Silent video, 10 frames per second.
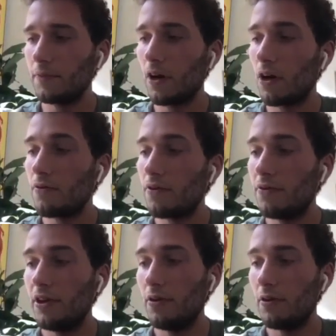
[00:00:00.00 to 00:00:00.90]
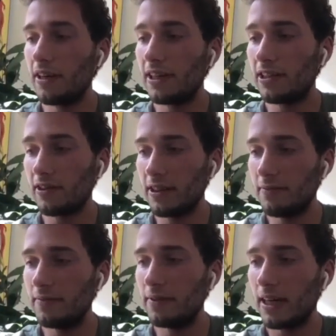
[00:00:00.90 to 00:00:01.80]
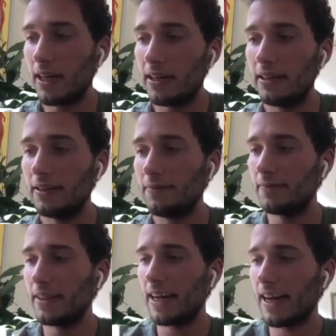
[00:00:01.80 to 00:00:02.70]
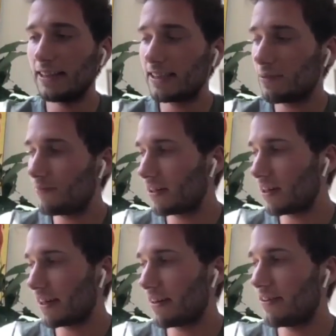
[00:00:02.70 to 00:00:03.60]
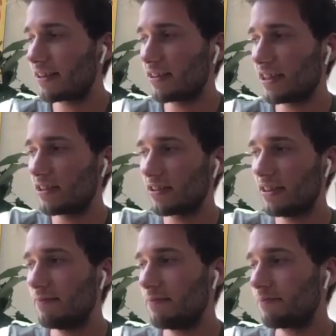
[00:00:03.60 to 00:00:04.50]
overview of history, and that something like a fictitious history,